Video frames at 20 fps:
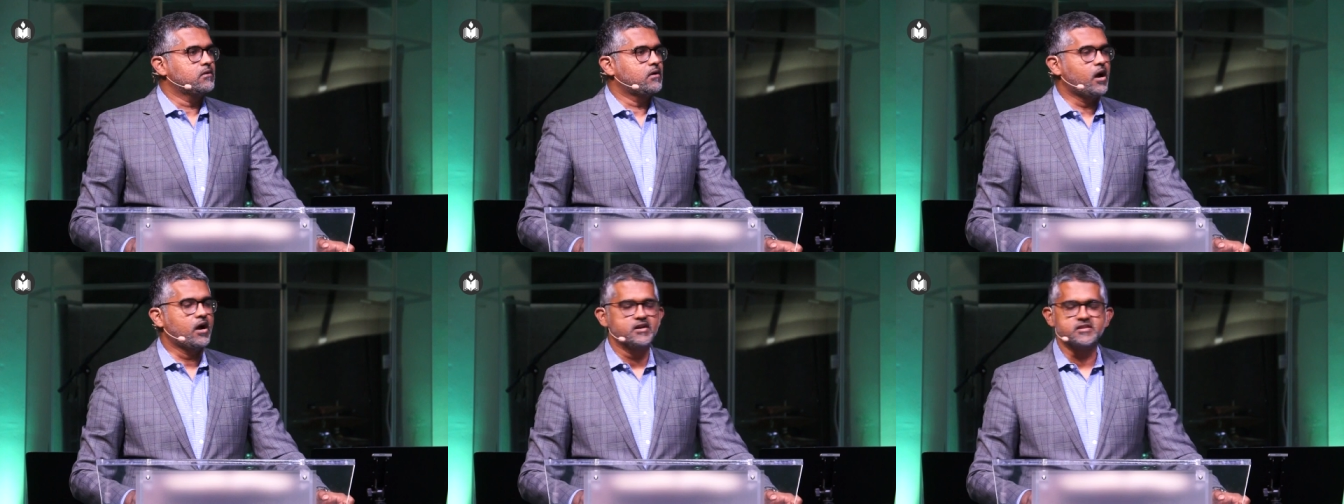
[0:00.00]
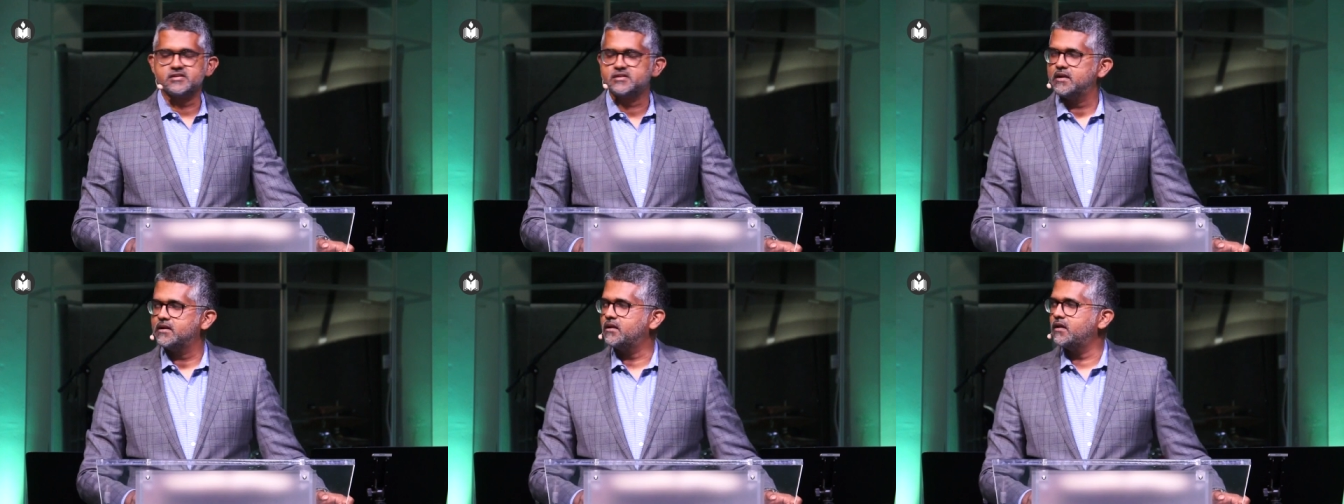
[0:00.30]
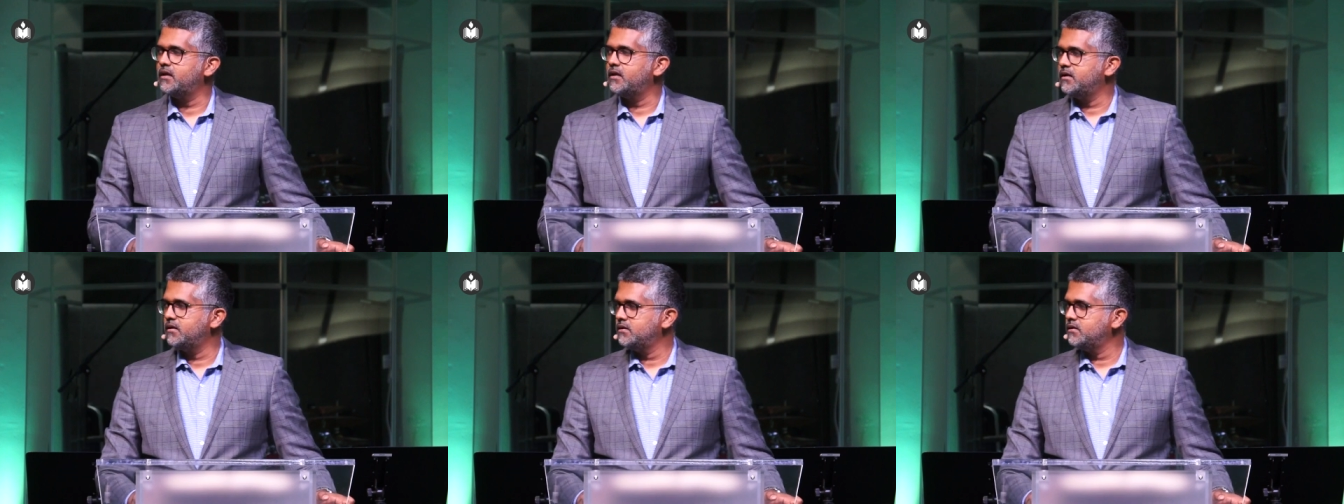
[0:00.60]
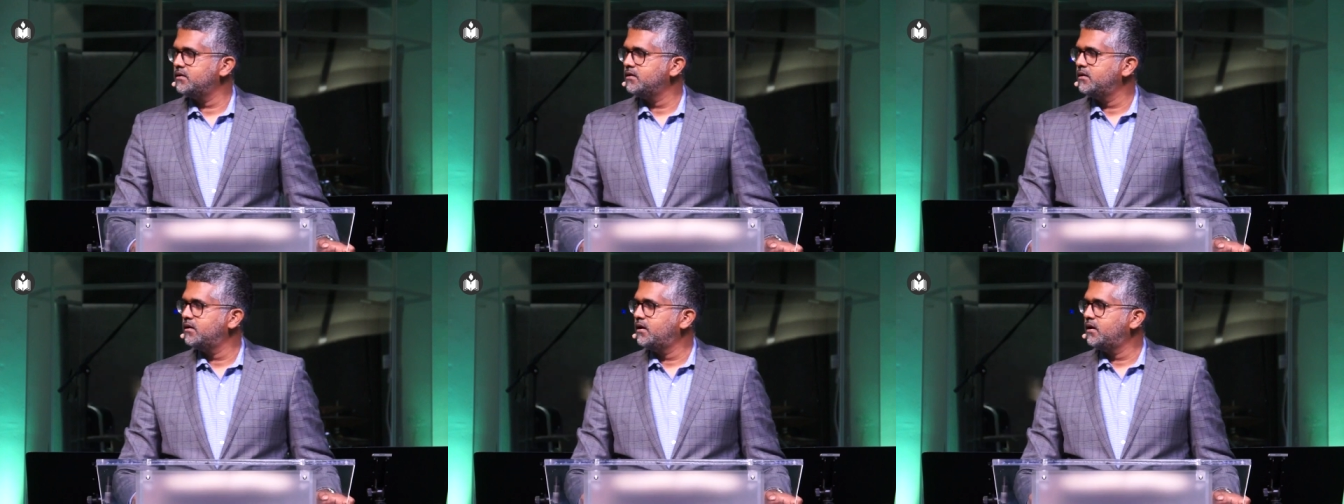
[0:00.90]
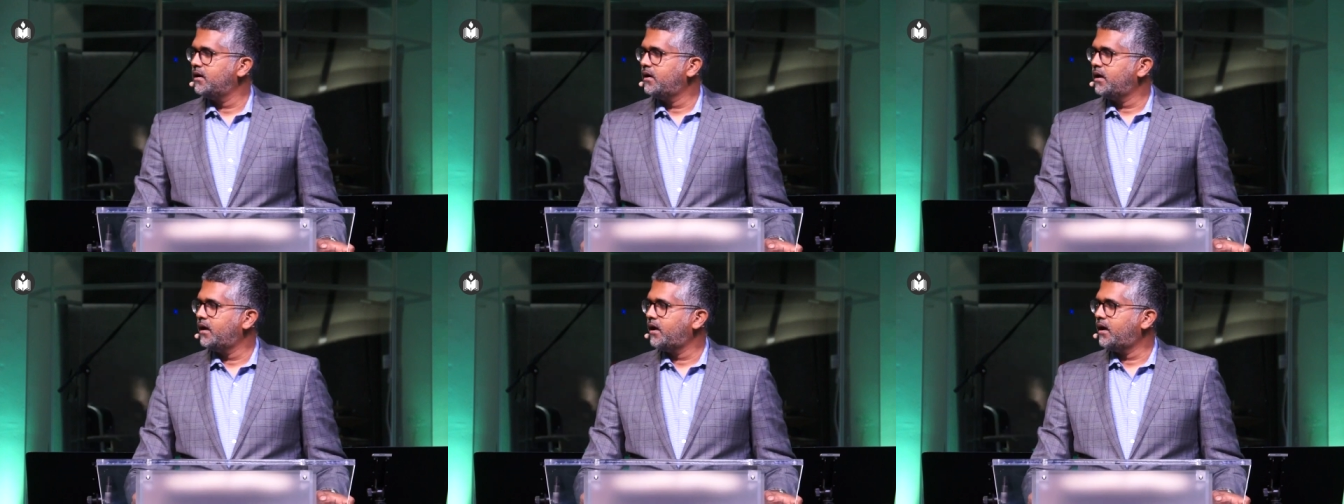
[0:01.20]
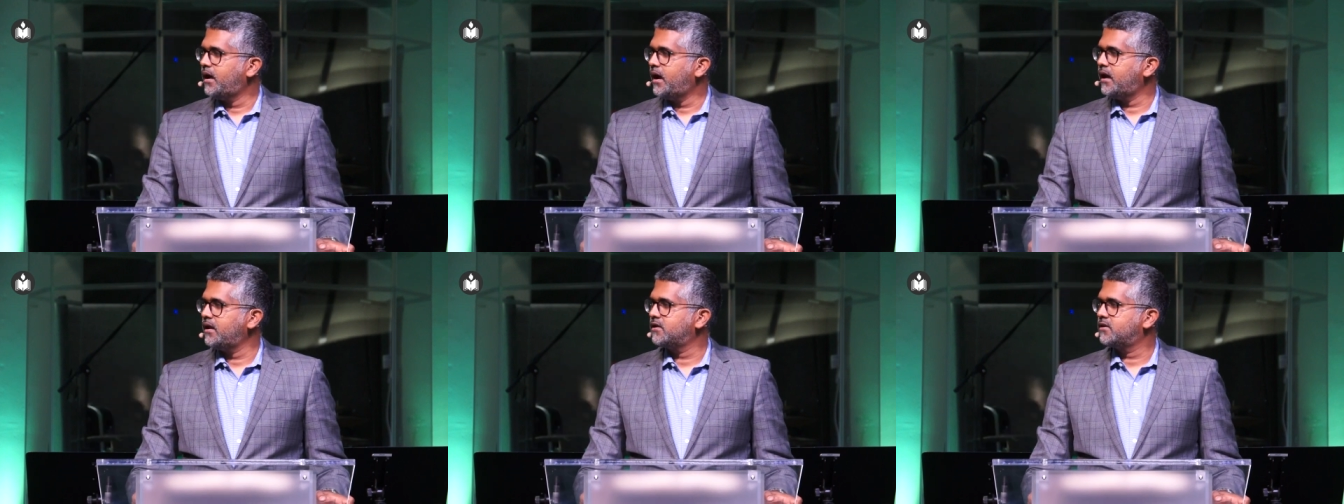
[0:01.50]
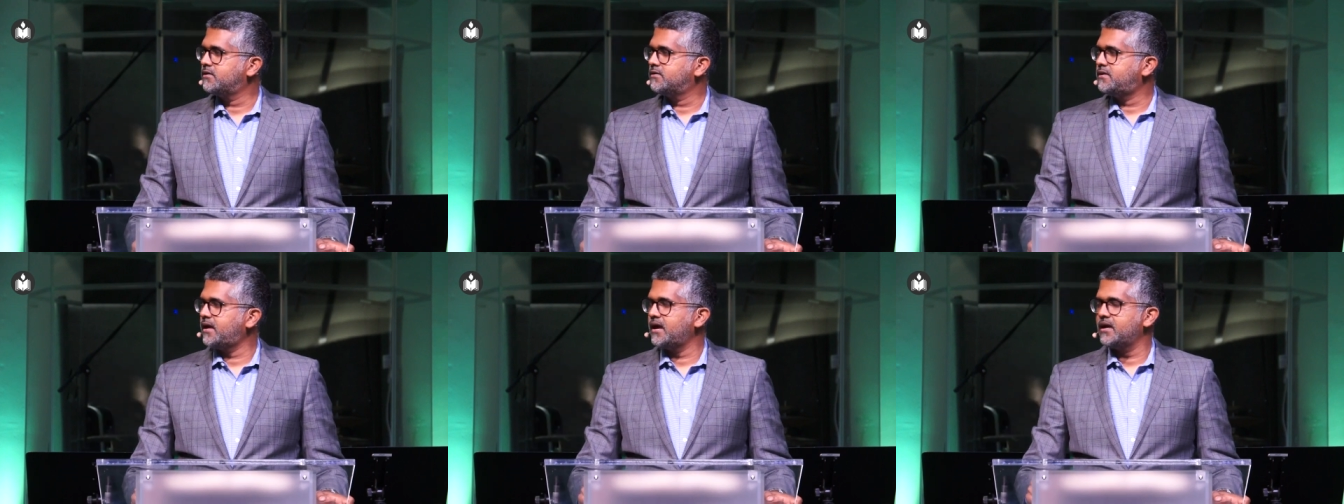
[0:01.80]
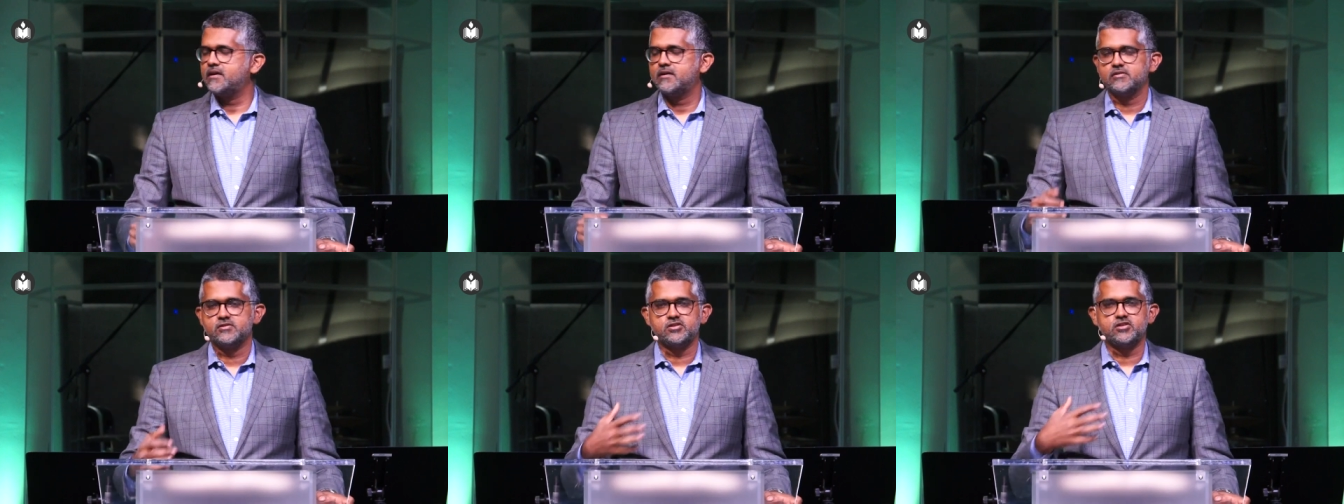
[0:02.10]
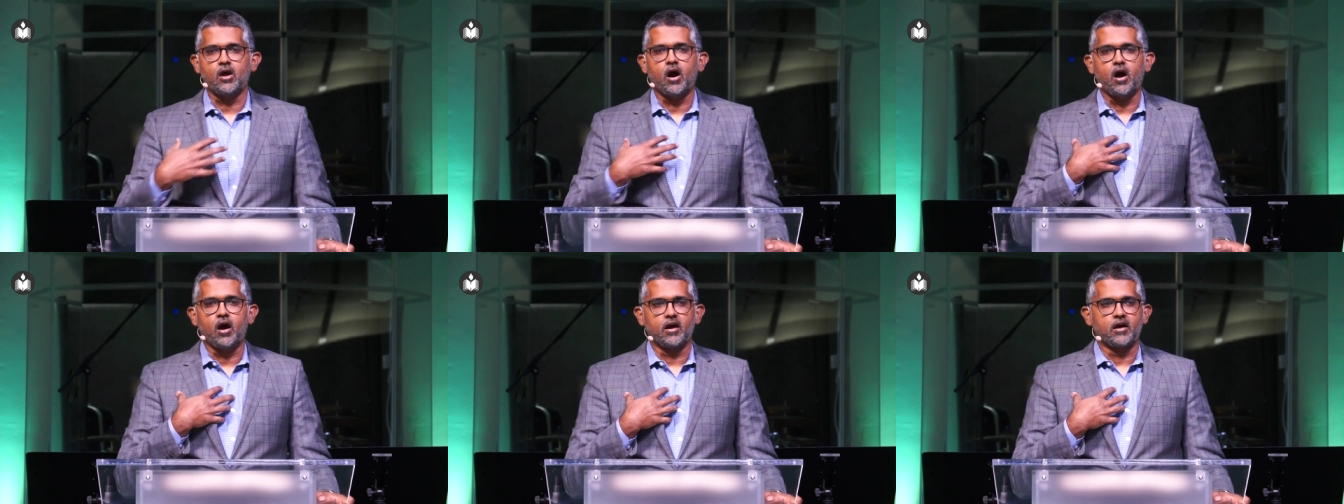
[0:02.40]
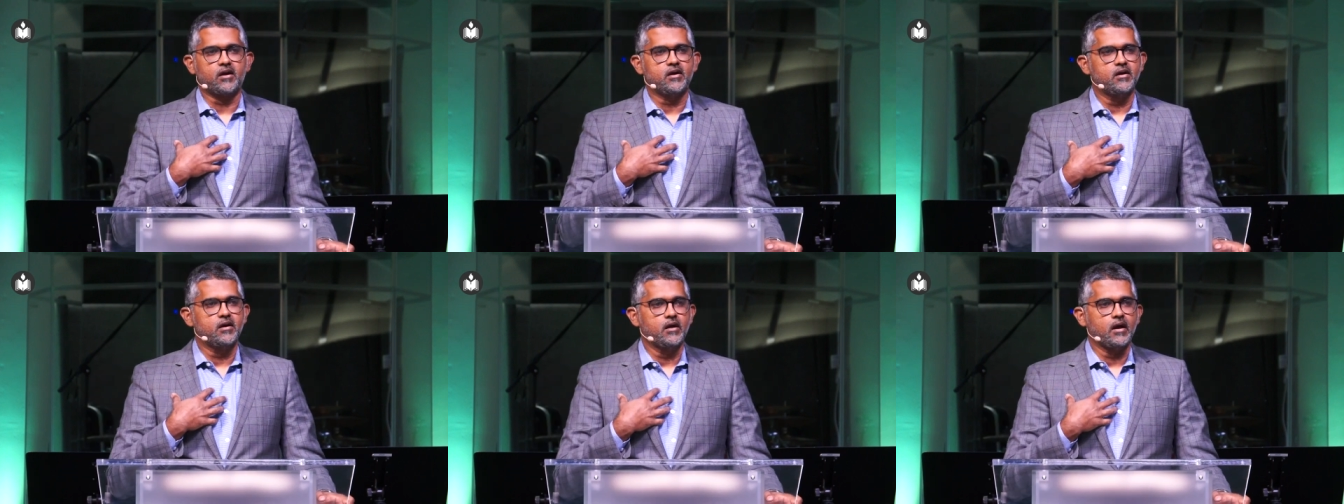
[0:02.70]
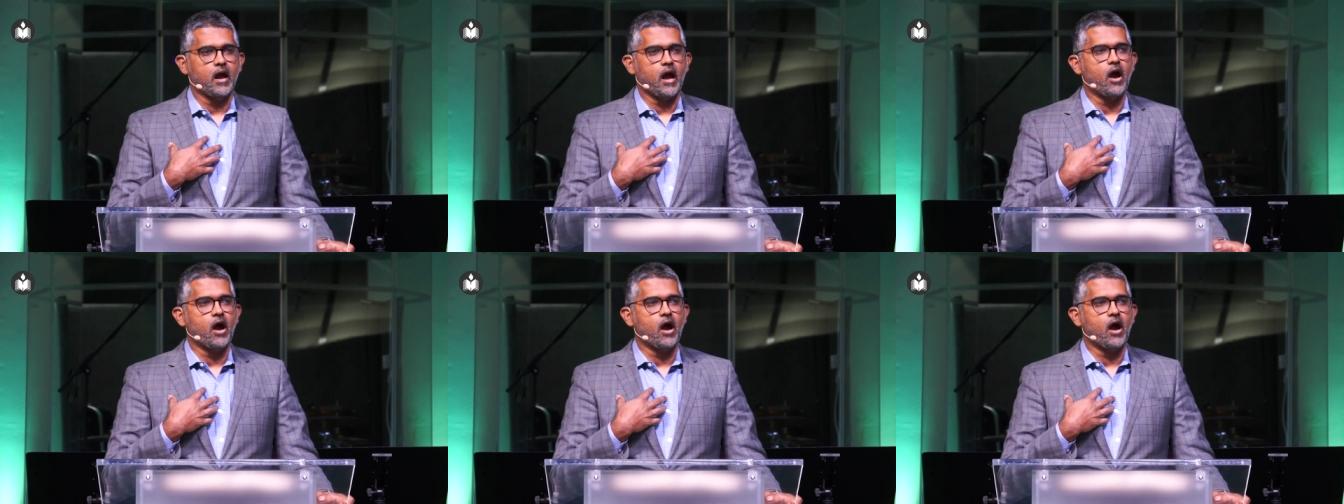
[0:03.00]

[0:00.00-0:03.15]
constantly and take stock.